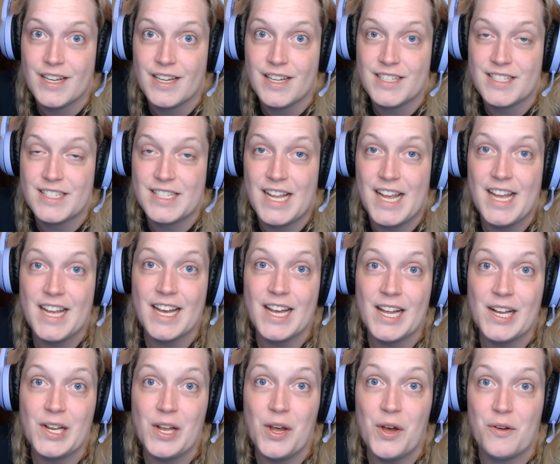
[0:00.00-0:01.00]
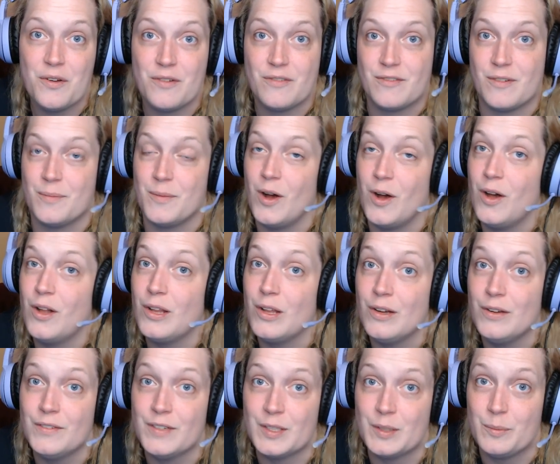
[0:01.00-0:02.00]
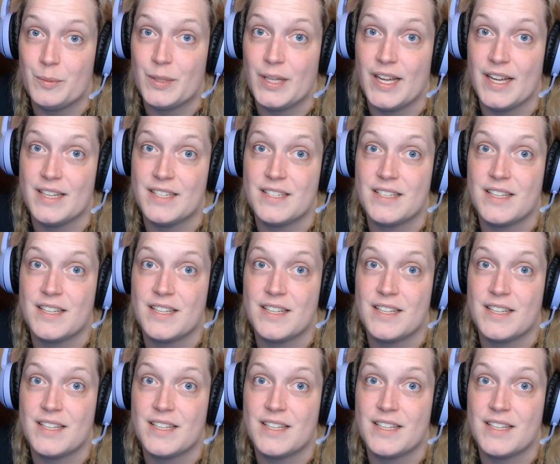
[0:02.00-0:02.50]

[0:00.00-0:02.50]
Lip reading: saying hello from all over the place.